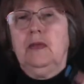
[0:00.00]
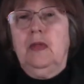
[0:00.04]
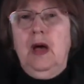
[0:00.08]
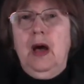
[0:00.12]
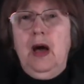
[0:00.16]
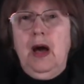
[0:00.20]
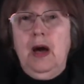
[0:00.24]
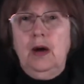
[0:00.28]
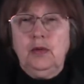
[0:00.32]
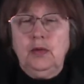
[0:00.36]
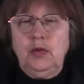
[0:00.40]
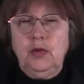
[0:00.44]

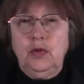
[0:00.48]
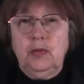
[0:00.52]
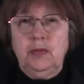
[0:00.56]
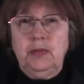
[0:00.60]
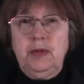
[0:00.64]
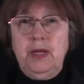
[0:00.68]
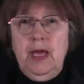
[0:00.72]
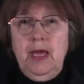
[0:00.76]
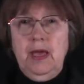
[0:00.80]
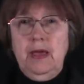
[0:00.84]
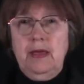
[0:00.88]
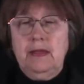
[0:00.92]
how to
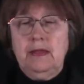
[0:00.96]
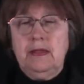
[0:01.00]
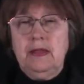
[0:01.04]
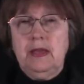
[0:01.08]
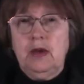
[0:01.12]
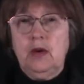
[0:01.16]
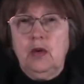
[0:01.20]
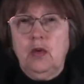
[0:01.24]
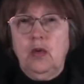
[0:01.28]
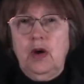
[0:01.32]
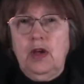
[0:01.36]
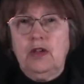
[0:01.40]
obtain the
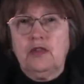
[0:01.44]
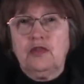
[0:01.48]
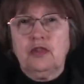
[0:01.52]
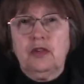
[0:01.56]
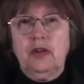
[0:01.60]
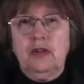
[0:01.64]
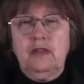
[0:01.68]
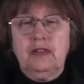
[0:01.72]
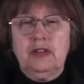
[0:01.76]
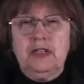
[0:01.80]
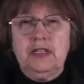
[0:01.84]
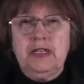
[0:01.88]

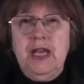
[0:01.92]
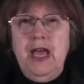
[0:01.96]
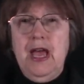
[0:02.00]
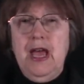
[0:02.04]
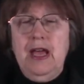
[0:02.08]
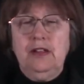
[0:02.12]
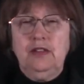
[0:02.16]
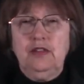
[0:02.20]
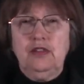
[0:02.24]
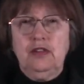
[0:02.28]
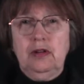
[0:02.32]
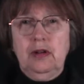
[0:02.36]
equation of a
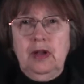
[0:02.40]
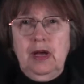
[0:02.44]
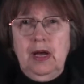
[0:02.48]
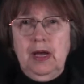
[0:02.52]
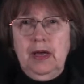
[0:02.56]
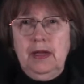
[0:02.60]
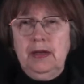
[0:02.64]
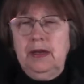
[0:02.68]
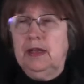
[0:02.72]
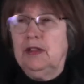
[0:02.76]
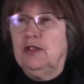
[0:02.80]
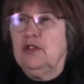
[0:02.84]
tangent
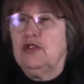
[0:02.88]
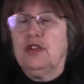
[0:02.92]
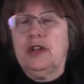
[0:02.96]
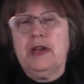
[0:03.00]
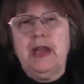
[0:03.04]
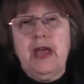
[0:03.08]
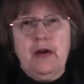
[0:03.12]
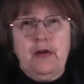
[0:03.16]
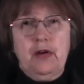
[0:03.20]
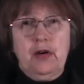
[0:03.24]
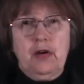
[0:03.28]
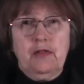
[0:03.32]
line in
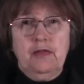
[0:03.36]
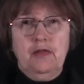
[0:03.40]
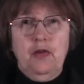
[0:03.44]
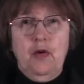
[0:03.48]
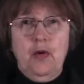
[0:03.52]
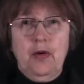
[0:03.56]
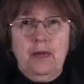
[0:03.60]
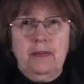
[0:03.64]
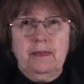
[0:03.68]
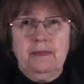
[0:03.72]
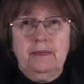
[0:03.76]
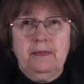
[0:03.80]
generic
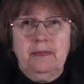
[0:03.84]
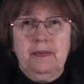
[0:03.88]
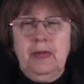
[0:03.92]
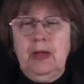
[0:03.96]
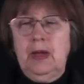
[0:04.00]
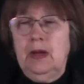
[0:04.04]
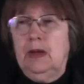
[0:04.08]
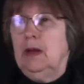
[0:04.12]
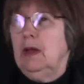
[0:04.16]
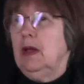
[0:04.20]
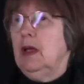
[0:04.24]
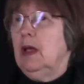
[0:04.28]
form.
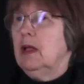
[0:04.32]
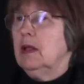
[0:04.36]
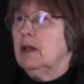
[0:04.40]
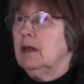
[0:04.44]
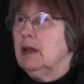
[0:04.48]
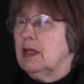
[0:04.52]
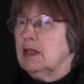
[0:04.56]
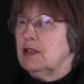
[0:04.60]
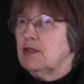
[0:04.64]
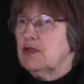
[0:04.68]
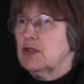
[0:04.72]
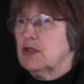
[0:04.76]

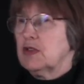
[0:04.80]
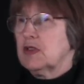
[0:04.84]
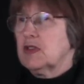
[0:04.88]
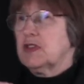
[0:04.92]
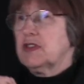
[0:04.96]
Let's first